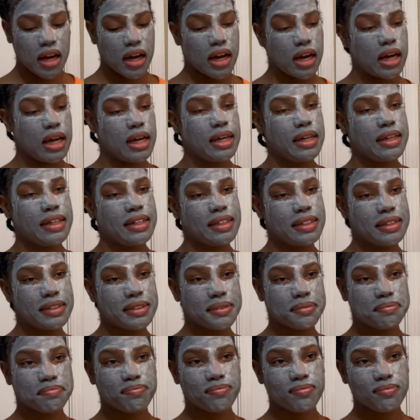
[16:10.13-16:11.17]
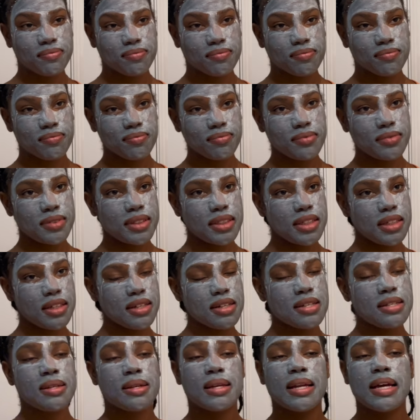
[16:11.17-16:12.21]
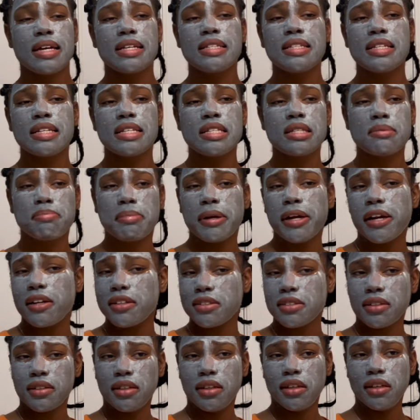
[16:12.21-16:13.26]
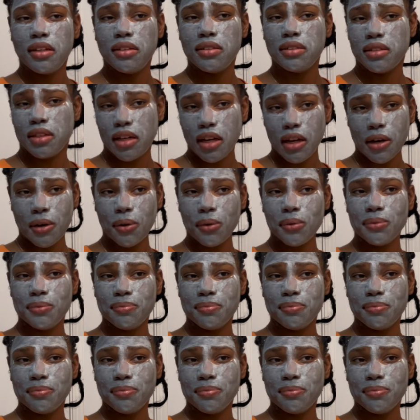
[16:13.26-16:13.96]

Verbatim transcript: Uh so that's it spiritually, you know.